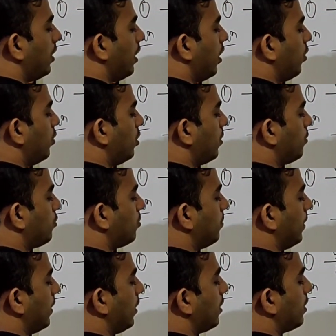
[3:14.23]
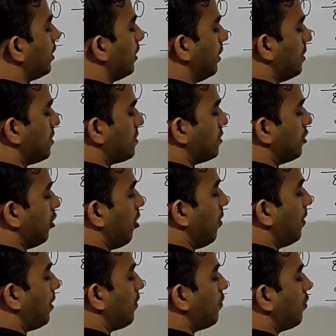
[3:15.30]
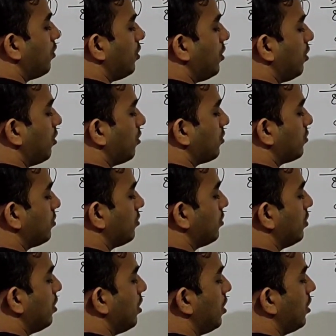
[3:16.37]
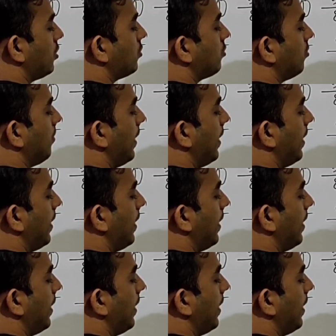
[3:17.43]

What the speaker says: Now we have to make its denominator 40 also. So